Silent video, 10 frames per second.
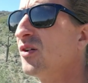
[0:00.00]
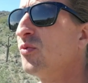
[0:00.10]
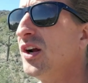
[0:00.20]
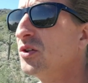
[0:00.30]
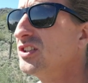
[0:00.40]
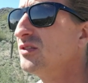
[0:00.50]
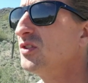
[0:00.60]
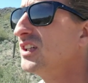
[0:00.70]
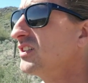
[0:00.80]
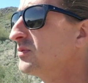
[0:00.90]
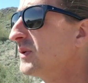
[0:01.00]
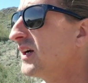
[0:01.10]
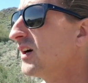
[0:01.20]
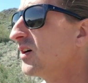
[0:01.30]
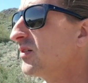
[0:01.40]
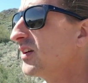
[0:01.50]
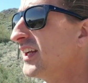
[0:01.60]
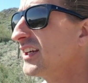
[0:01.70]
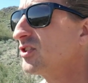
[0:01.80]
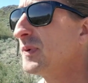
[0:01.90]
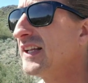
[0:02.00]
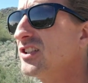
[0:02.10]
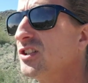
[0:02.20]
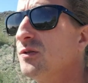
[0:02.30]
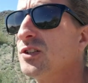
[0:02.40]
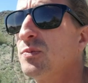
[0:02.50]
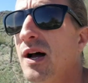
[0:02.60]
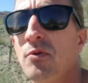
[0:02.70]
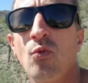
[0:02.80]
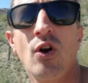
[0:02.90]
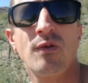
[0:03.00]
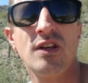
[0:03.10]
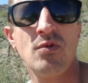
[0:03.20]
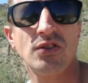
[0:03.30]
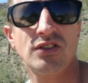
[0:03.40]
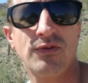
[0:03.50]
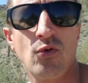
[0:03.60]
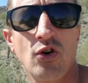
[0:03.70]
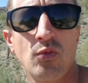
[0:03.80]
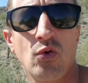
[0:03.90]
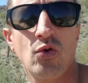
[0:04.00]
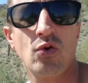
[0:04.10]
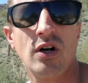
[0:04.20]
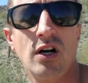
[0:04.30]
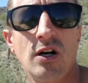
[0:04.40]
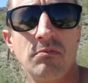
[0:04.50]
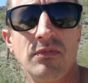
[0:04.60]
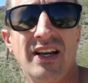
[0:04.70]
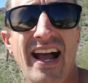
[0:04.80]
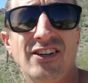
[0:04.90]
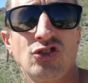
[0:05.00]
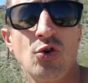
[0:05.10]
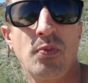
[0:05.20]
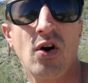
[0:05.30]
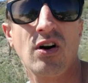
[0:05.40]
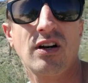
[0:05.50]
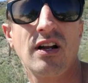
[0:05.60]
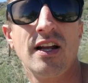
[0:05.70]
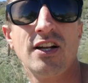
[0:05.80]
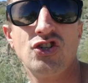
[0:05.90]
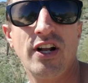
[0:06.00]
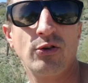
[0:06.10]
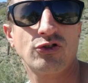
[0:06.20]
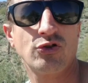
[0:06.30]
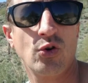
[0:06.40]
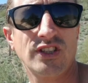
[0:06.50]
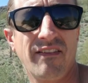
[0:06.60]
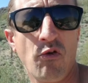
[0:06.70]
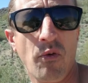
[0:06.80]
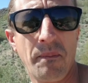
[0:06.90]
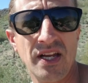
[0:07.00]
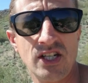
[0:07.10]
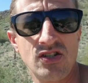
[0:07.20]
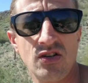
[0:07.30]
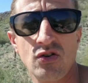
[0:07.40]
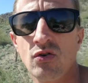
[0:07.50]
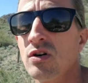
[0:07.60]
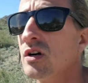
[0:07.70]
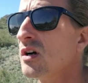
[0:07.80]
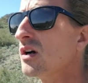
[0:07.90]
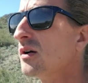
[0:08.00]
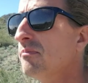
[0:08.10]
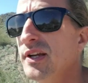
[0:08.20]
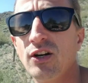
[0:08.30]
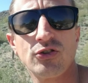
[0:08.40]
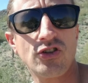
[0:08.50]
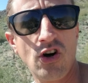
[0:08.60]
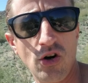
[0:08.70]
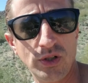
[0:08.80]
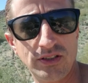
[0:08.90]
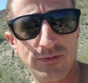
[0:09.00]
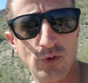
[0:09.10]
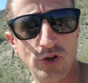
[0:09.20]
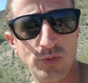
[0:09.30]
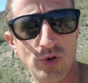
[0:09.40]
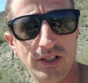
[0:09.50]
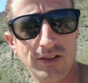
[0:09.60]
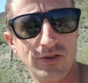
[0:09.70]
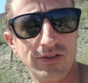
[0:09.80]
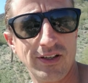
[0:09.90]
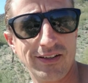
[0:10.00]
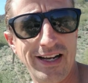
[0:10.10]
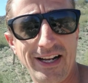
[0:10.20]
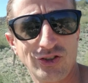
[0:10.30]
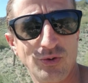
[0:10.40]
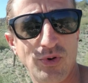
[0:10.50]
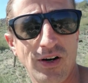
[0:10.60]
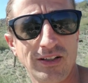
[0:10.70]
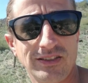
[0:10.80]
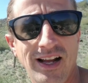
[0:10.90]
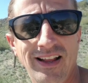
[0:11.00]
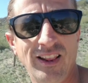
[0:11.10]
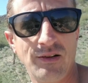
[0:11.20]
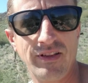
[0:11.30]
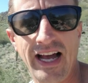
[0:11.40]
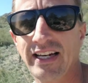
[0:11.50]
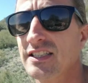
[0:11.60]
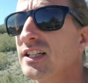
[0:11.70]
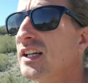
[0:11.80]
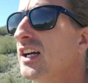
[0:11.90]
Relatively exp uh, inexpensive. It's probably one of the most affordable um, national park general stores I've ever been to. Beer's always affordable at, at national parks. I love that.